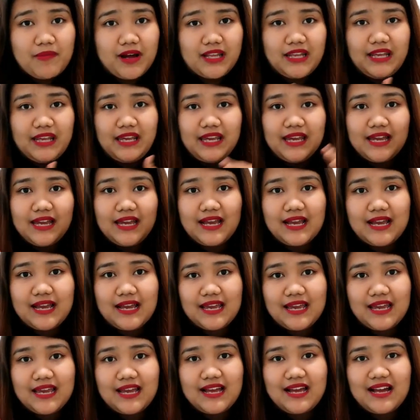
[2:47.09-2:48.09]
money
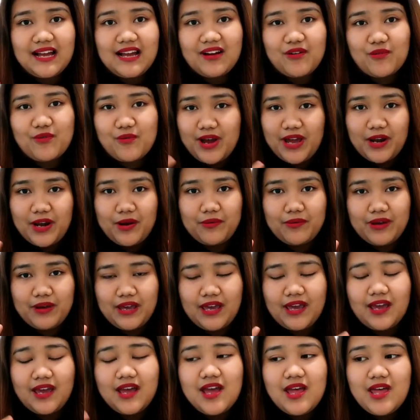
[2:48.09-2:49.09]
right
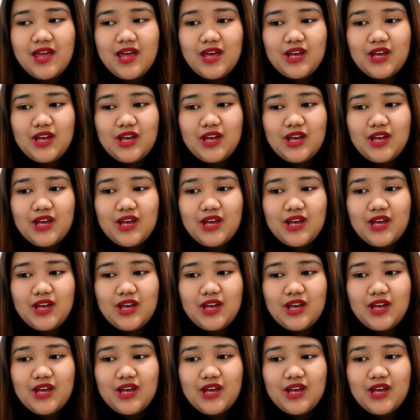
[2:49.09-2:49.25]
away.